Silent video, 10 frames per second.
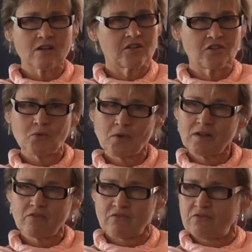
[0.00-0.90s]
on, you
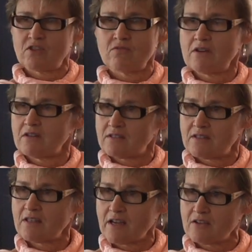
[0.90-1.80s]
want to, you want to
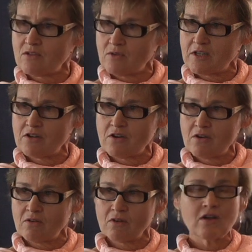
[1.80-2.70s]
see that, you want to
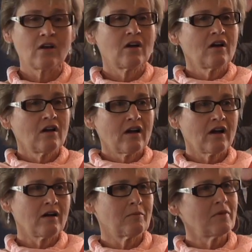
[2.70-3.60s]
know.
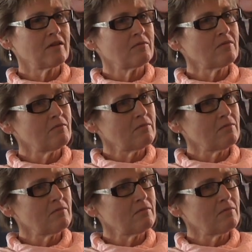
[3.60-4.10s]
Um, and